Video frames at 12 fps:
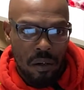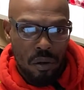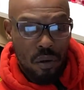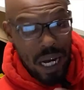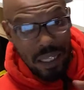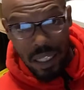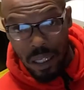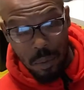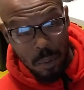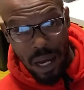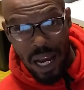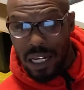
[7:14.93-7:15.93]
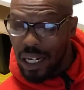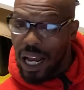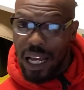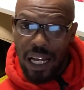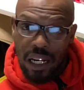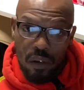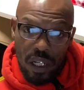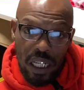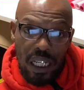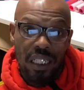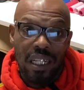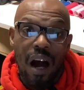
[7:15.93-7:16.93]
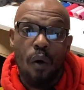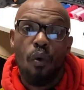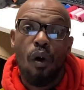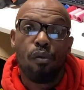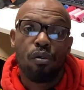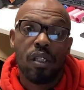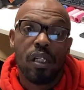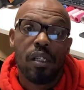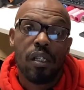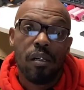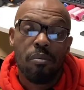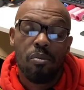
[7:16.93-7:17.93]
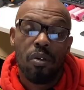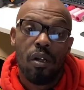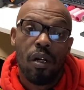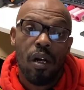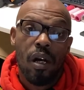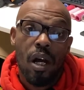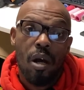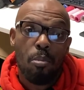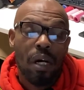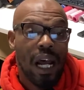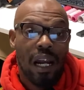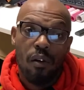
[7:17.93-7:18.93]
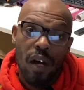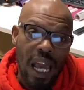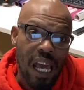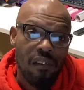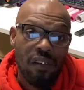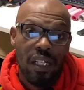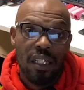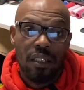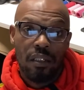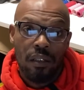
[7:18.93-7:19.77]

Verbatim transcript: You got to keep in mind that I ain't got no kids. I want some, but I don't have any.